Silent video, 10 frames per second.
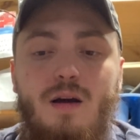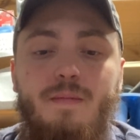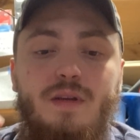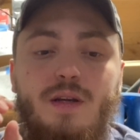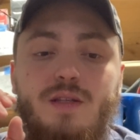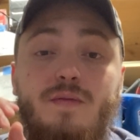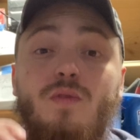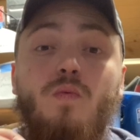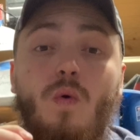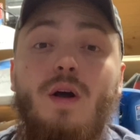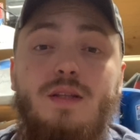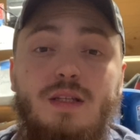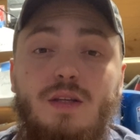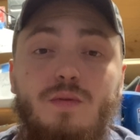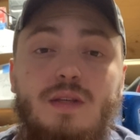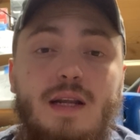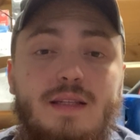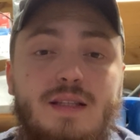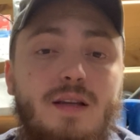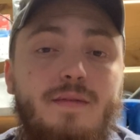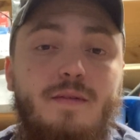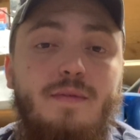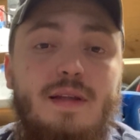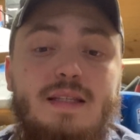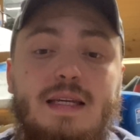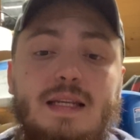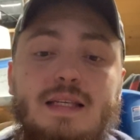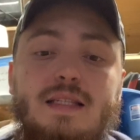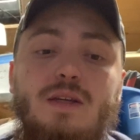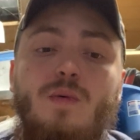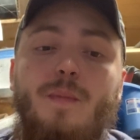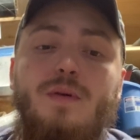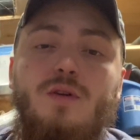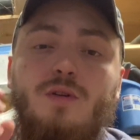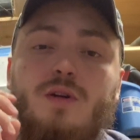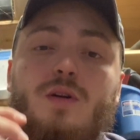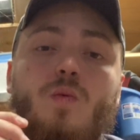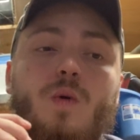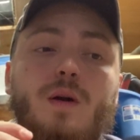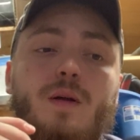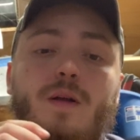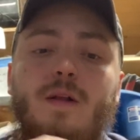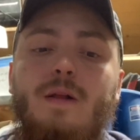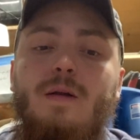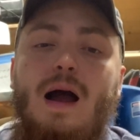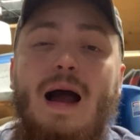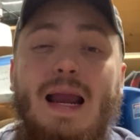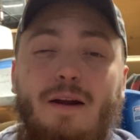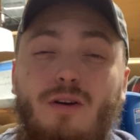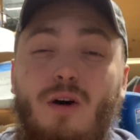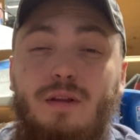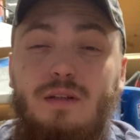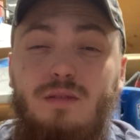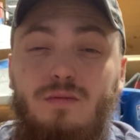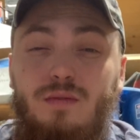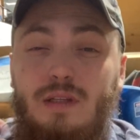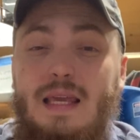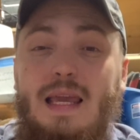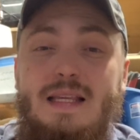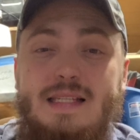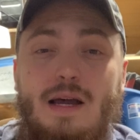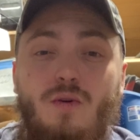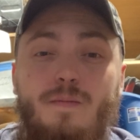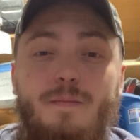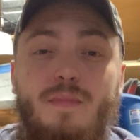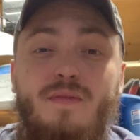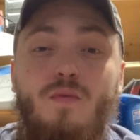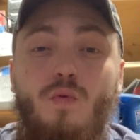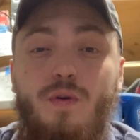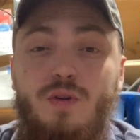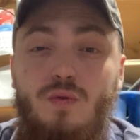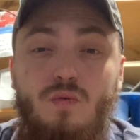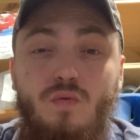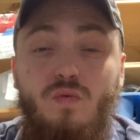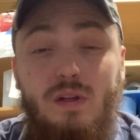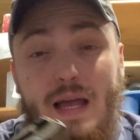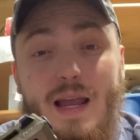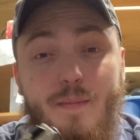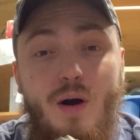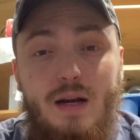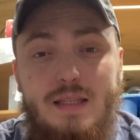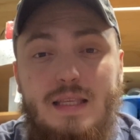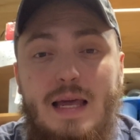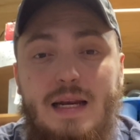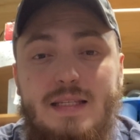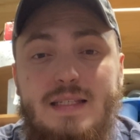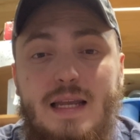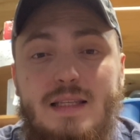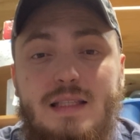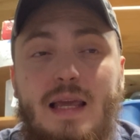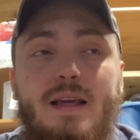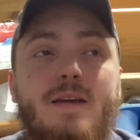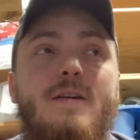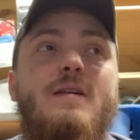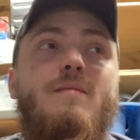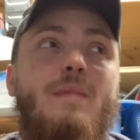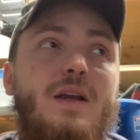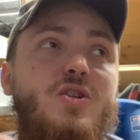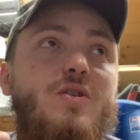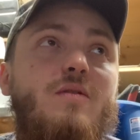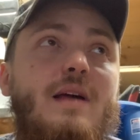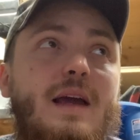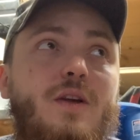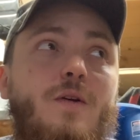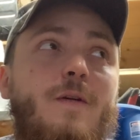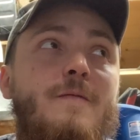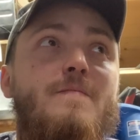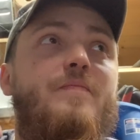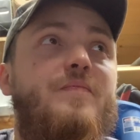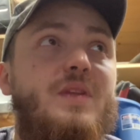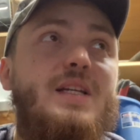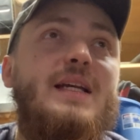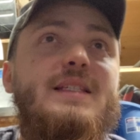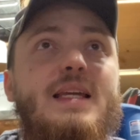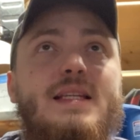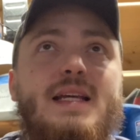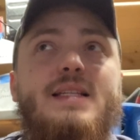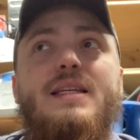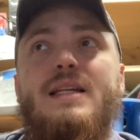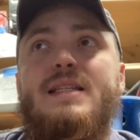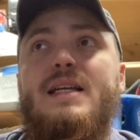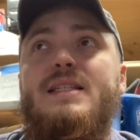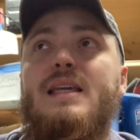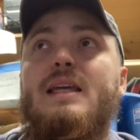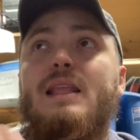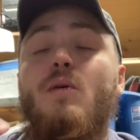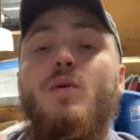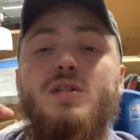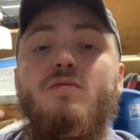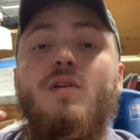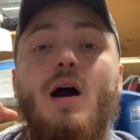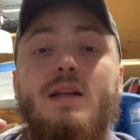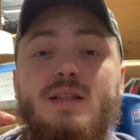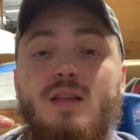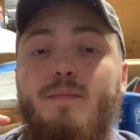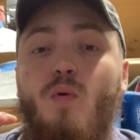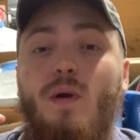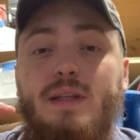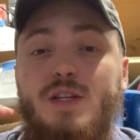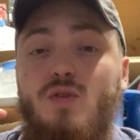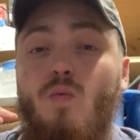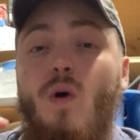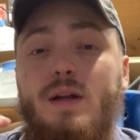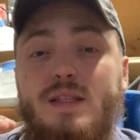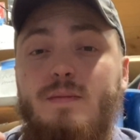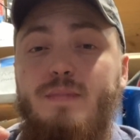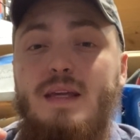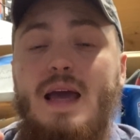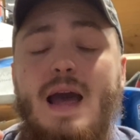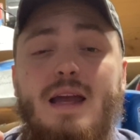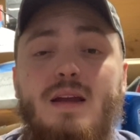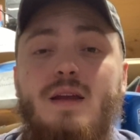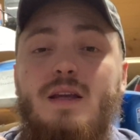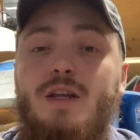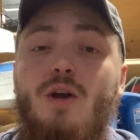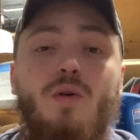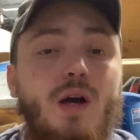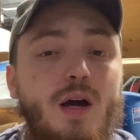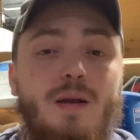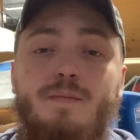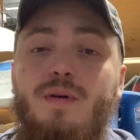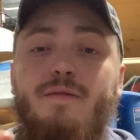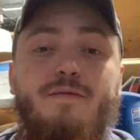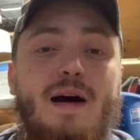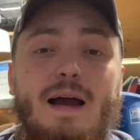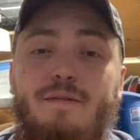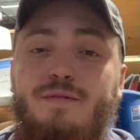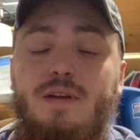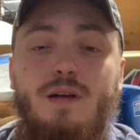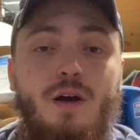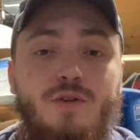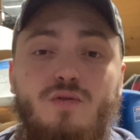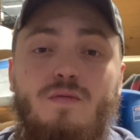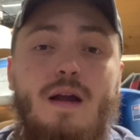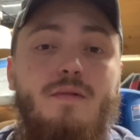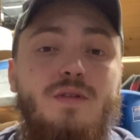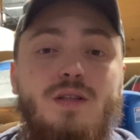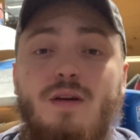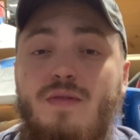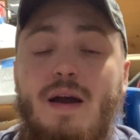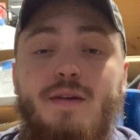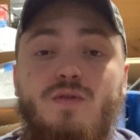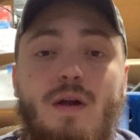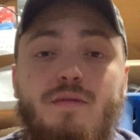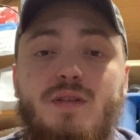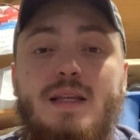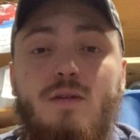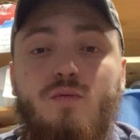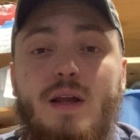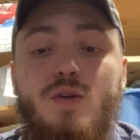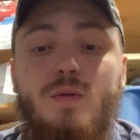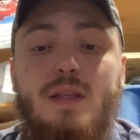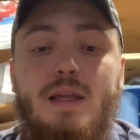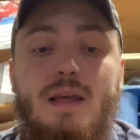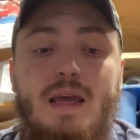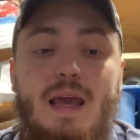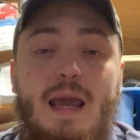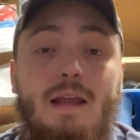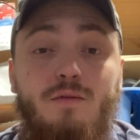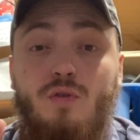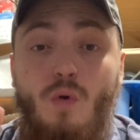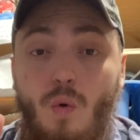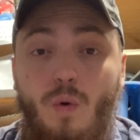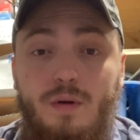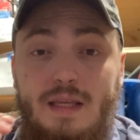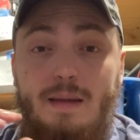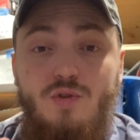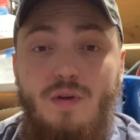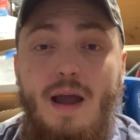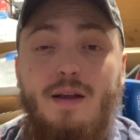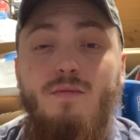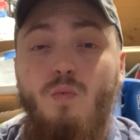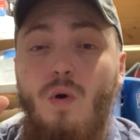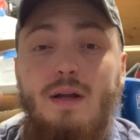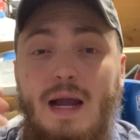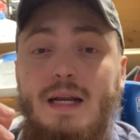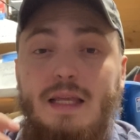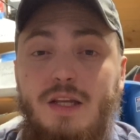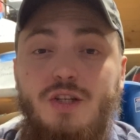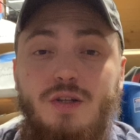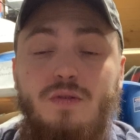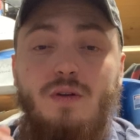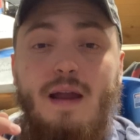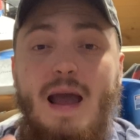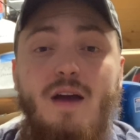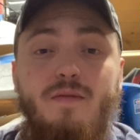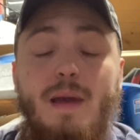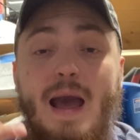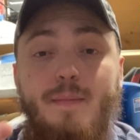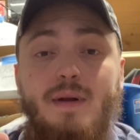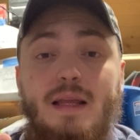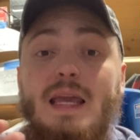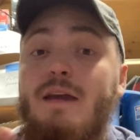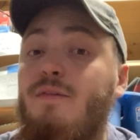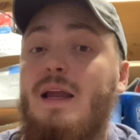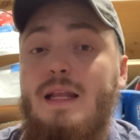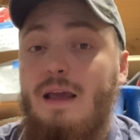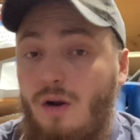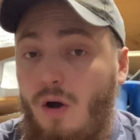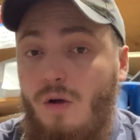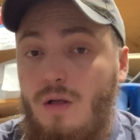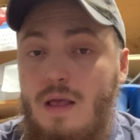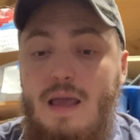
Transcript: Because if you want to use it as a self-defense EDC weapon, you're going to want to iron all the kinks out before you rely upon it to that extent. Like, make sure that you're testing it, and then once you got it to the point that you want it to be at, go ahead and put 500 rounds to 1,000 rounds downrange with it, and keep track of what kind of issues are happening, if any at all.